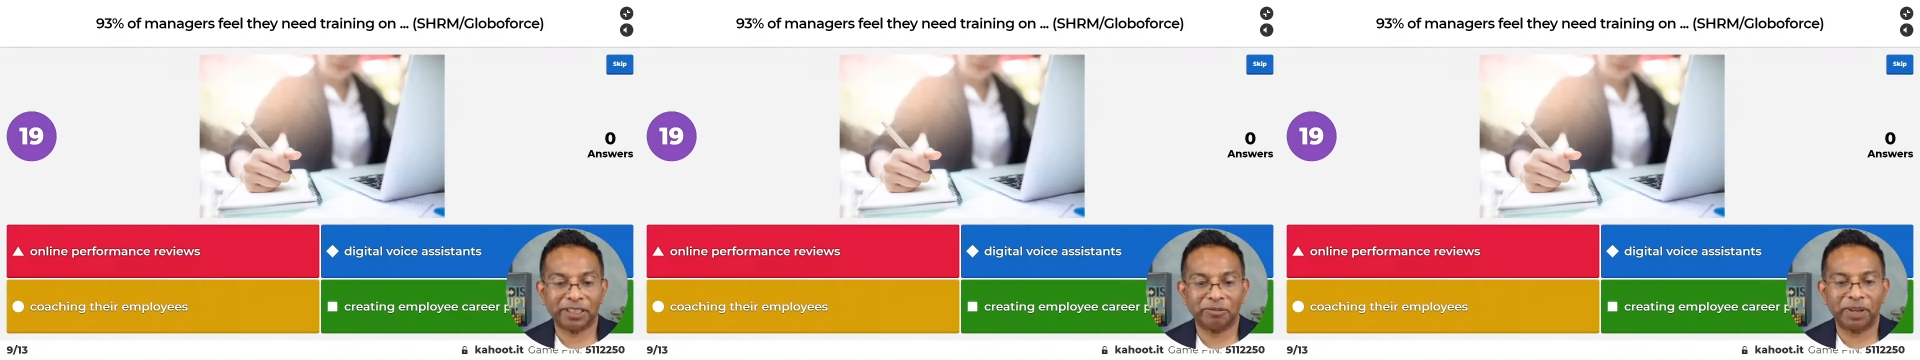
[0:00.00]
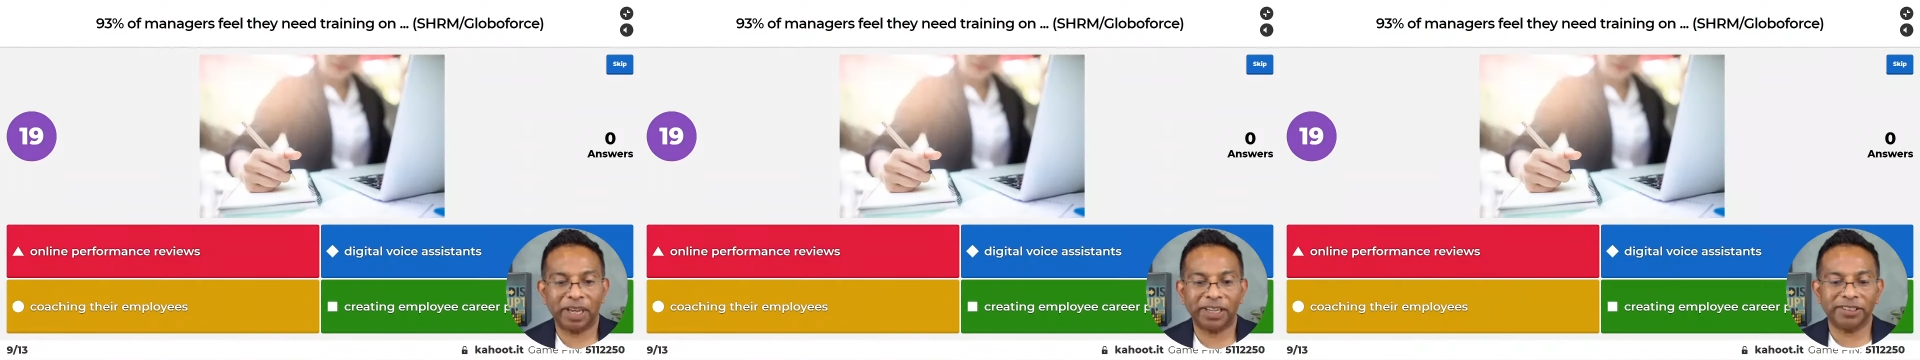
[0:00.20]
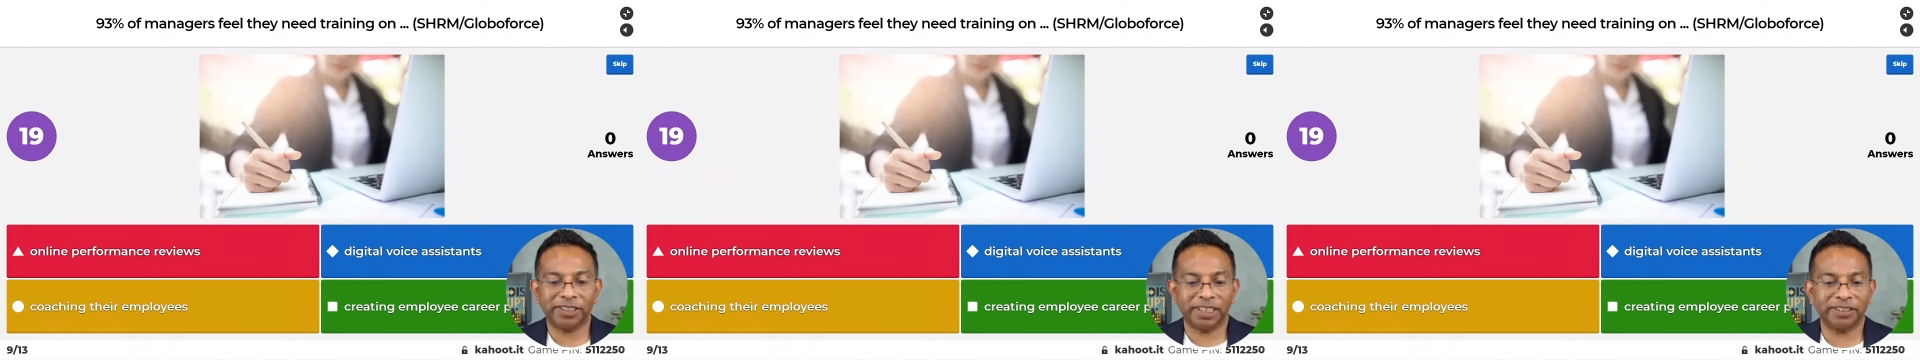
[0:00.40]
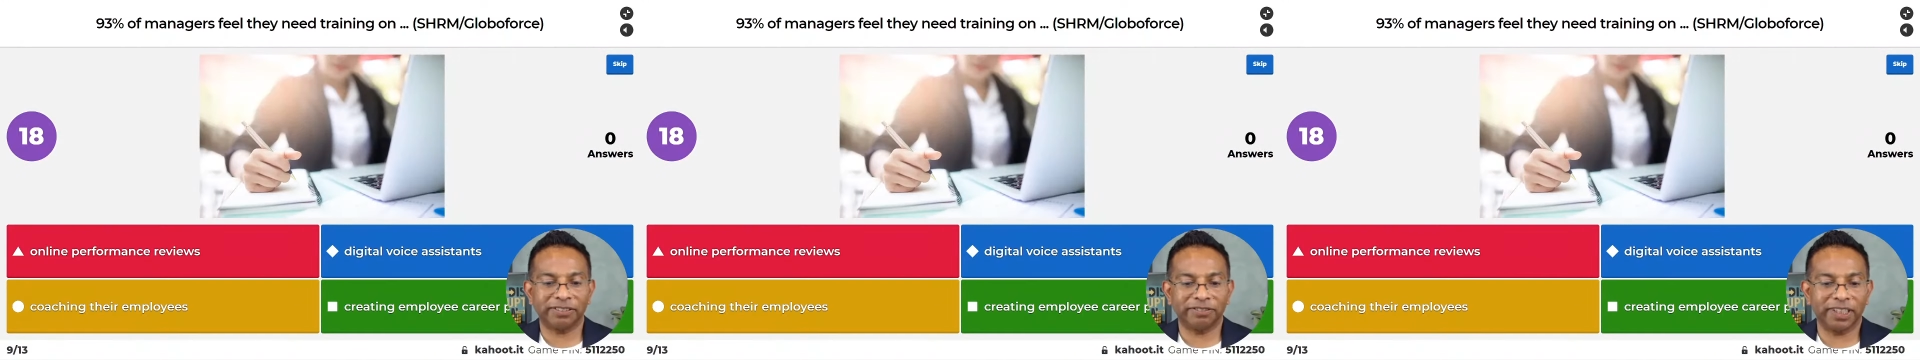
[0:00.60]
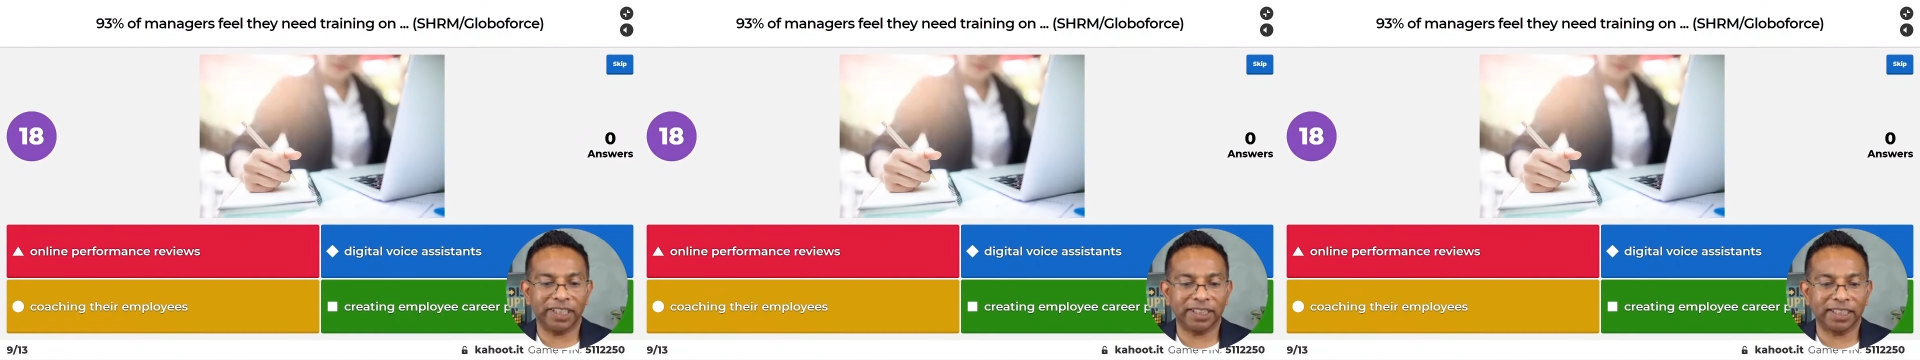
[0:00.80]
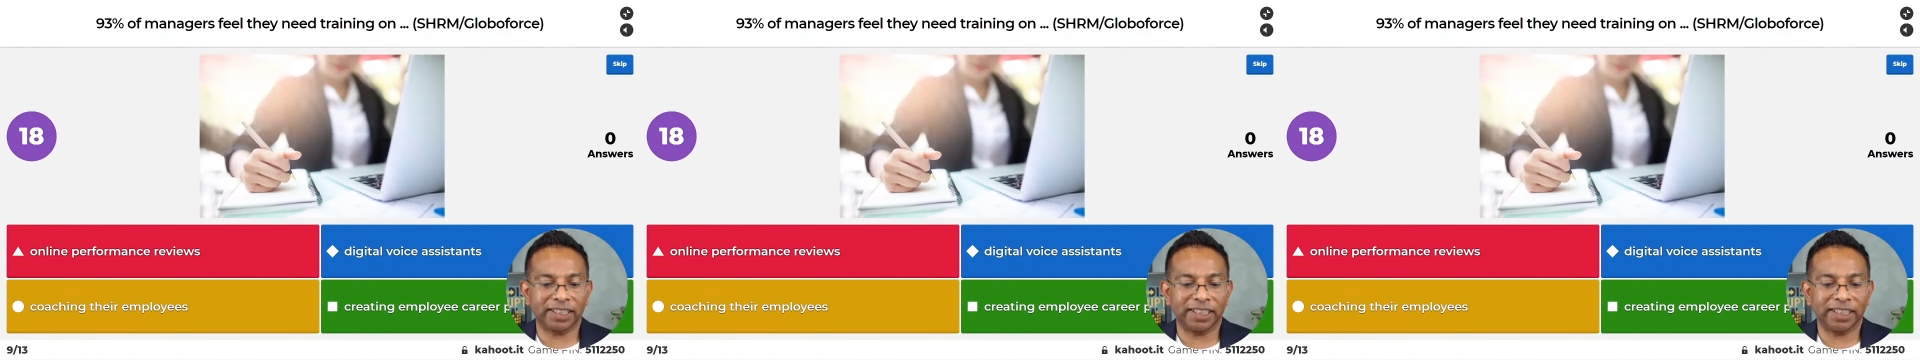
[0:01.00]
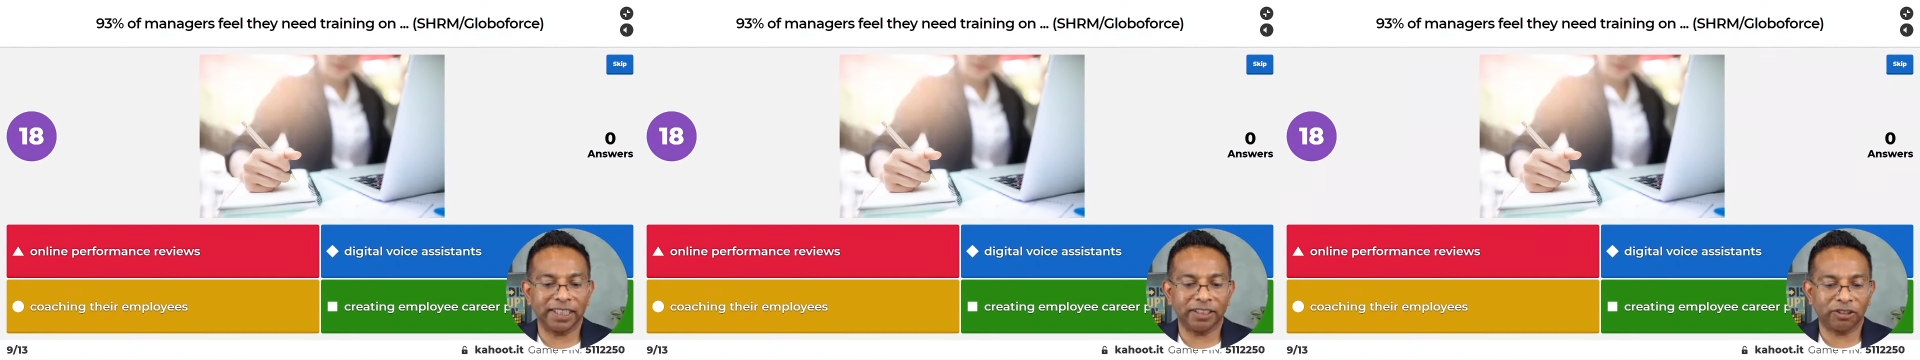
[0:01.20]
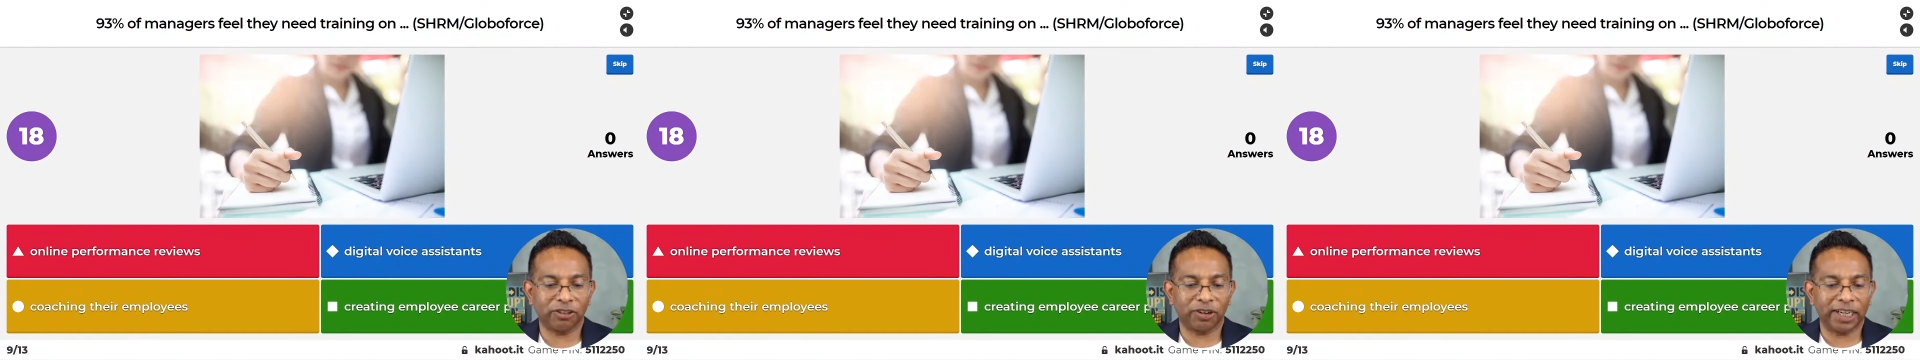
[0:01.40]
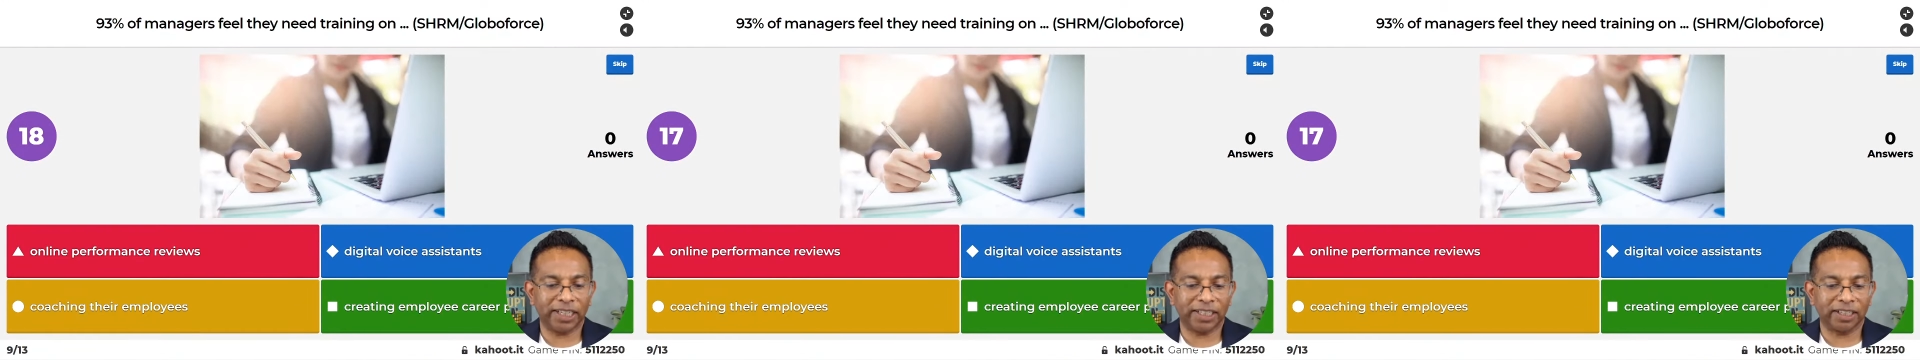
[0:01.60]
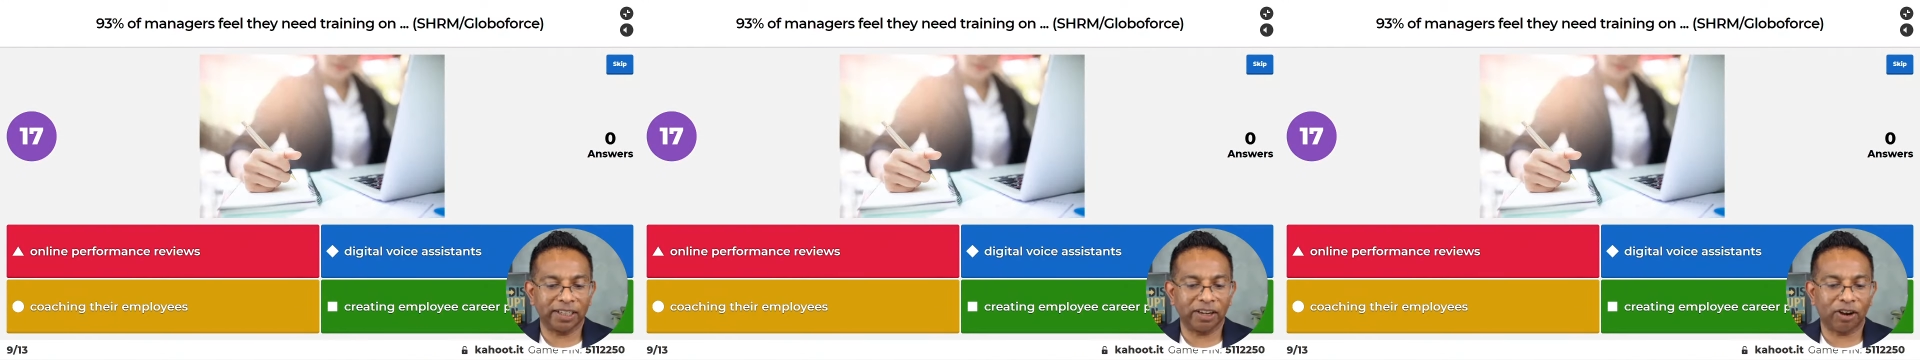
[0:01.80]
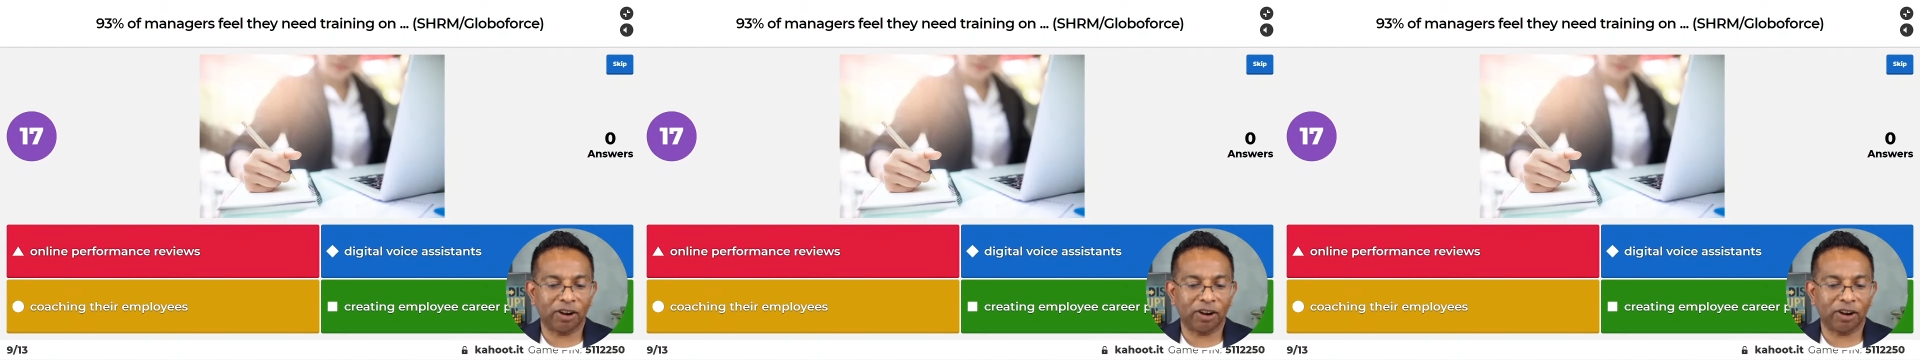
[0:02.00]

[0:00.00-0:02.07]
of managers feel that they need training